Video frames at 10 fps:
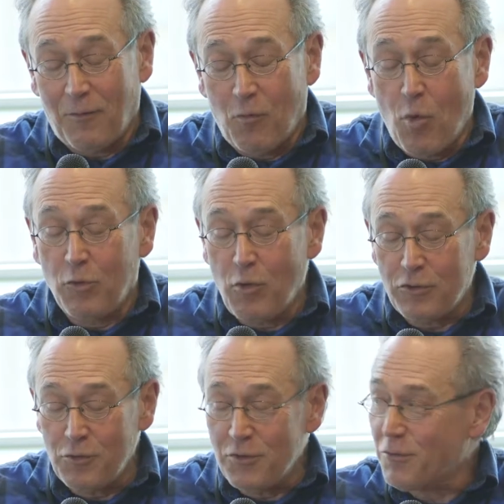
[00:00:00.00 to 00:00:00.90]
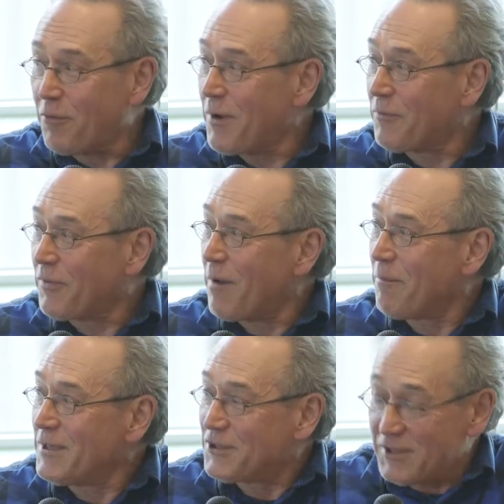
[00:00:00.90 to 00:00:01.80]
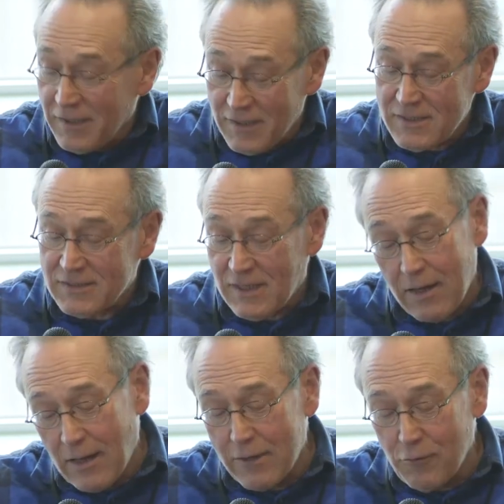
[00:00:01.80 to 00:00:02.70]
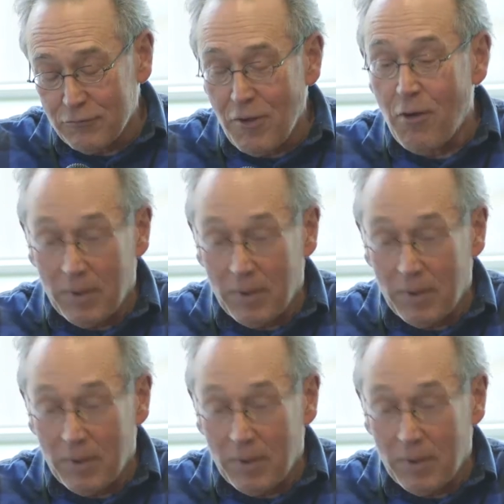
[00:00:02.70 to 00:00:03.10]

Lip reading: World War II in Ukraine without mentioning this, I don't know.